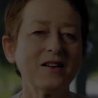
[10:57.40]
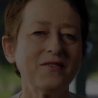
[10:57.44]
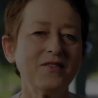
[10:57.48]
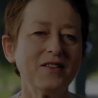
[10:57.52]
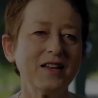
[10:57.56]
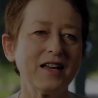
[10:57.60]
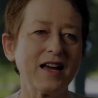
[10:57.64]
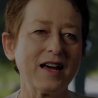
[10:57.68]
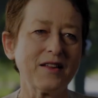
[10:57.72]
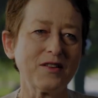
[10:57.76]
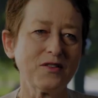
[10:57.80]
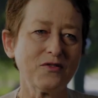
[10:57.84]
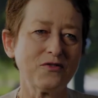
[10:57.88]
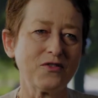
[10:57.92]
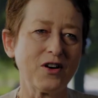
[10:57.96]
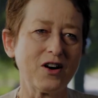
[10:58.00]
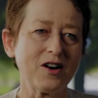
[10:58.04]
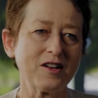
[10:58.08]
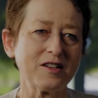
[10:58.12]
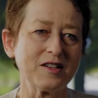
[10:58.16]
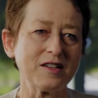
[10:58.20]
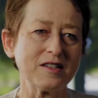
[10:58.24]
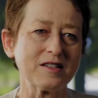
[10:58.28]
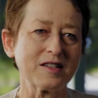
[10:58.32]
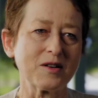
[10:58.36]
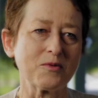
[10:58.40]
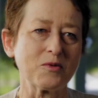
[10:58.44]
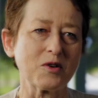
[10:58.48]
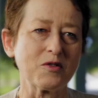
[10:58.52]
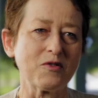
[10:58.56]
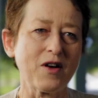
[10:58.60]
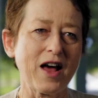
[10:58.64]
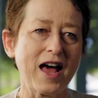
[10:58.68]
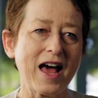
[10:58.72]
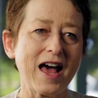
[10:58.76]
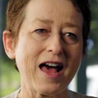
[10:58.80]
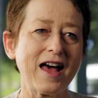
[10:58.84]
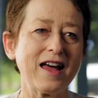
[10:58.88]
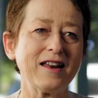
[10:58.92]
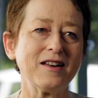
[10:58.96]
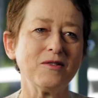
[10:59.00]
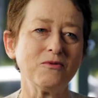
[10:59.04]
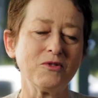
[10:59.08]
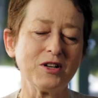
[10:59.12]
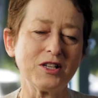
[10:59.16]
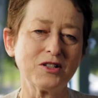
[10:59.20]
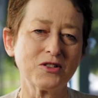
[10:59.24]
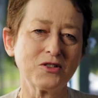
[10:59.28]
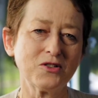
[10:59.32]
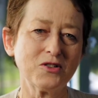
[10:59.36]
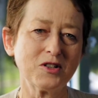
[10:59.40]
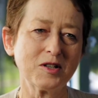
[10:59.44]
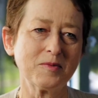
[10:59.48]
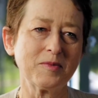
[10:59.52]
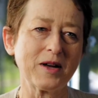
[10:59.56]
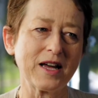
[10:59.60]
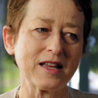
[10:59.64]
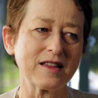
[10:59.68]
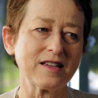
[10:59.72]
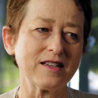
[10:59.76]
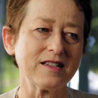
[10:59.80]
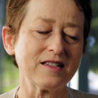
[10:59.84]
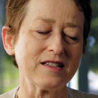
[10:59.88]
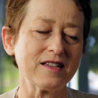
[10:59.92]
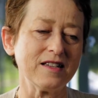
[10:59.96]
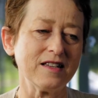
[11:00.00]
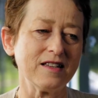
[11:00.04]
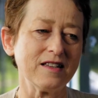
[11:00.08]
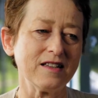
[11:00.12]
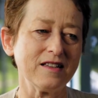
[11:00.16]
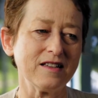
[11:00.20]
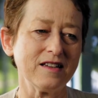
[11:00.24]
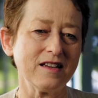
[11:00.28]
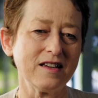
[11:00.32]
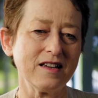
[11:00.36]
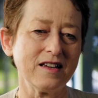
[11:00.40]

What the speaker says: of the other findings that we've had, and we talk about this in